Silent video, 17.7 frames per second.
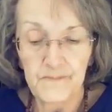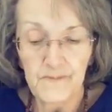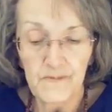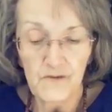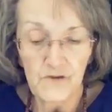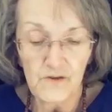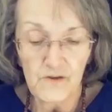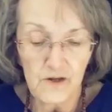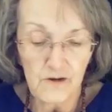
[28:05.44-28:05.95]

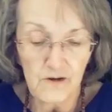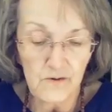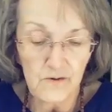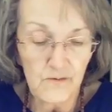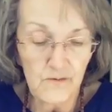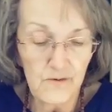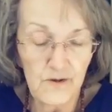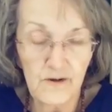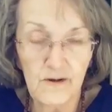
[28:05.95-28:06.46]

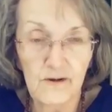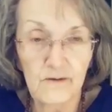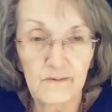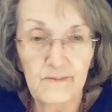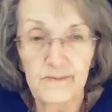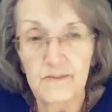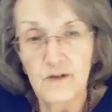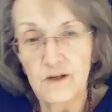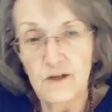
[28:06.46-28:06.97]
So, you
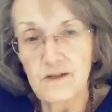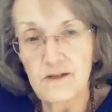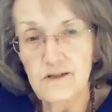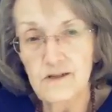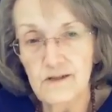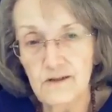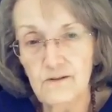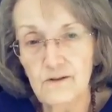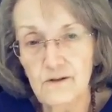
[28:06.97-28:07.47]
know, you could
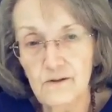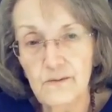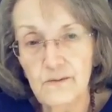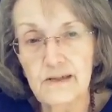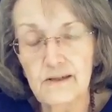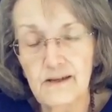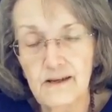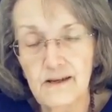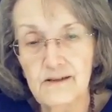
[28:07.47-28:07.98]
still do
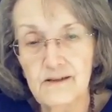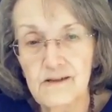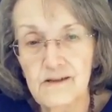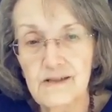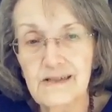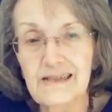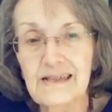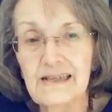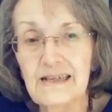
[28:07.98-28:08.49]
it and
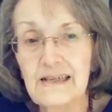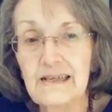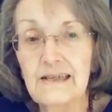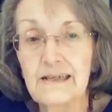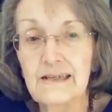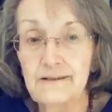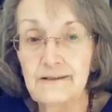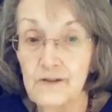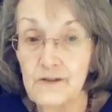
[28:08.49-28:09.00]
send it
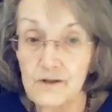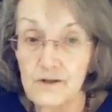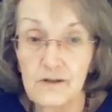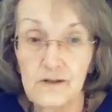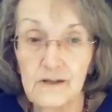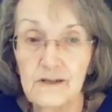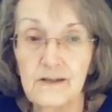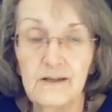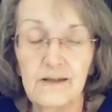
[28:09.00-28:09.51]
in. Just
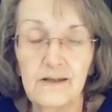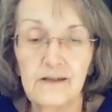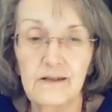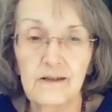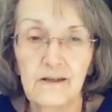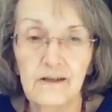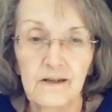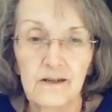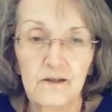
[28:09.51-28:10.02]
send it
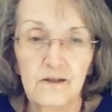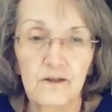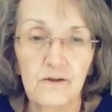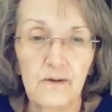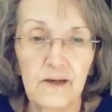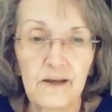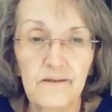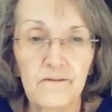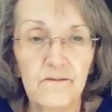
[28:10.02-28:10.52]
to
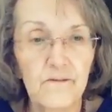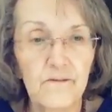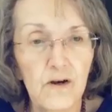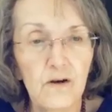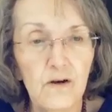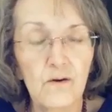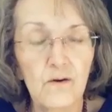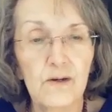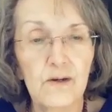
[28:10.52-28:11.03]

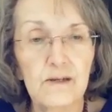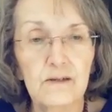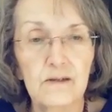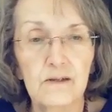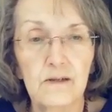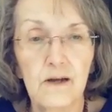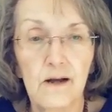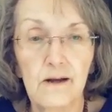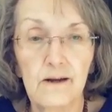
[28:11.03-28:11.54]

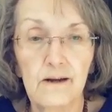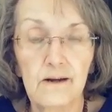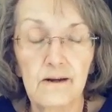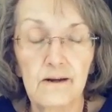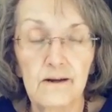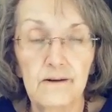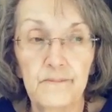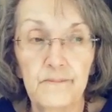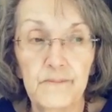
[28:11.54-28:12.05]

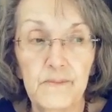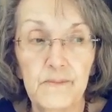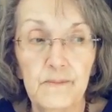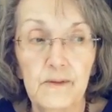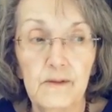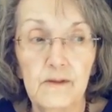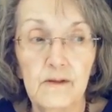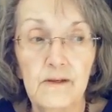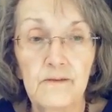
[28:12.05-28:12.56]

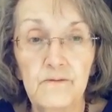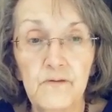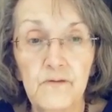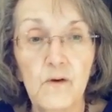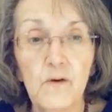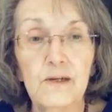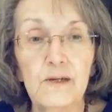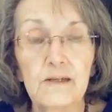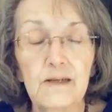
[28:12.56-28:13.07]

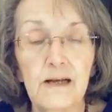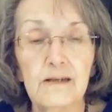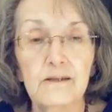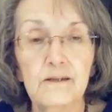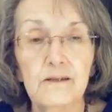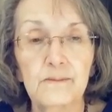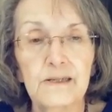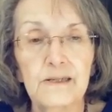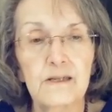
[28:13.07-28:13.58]

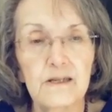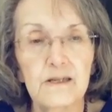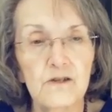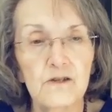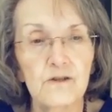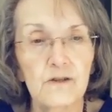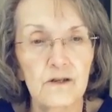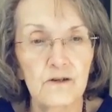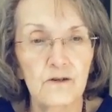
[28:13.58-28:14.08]

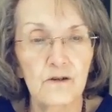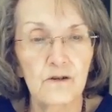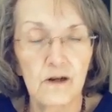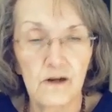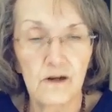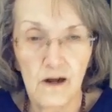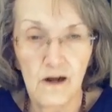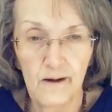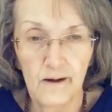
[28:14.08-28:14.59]

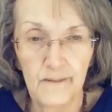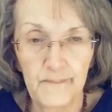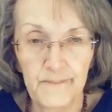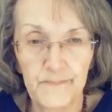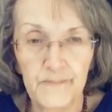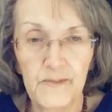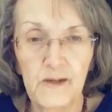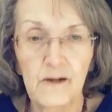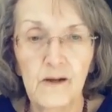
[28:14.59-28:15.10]
info@dallasmeditationcenter.com
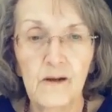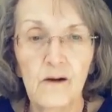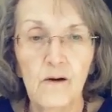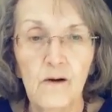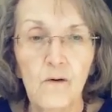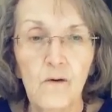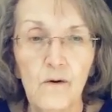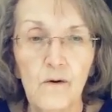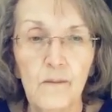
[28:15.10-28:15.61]

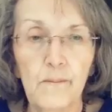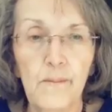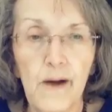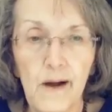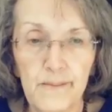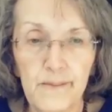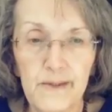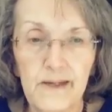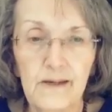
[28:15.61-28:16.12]
or
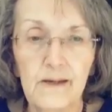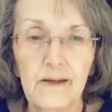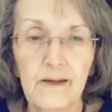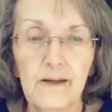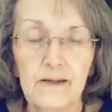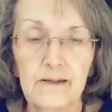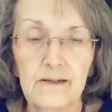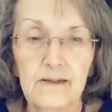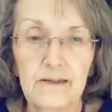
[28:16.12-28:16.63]

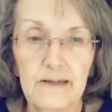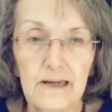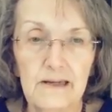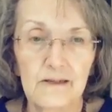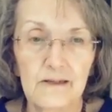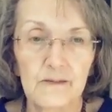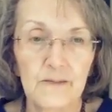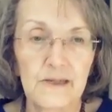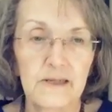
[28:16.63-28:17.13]

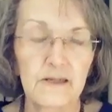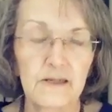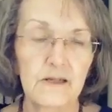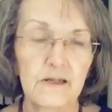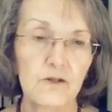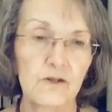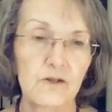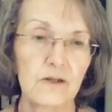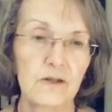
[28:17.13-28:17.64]

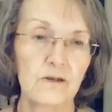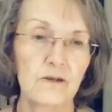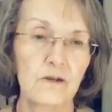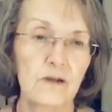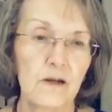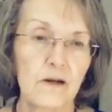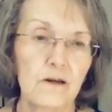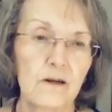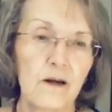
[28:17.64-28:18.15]

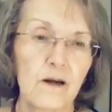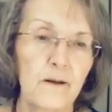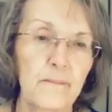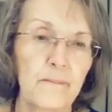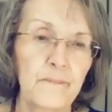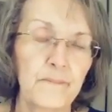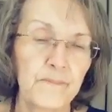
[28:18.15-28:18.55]
bobby@dallasmeditationcenter.com.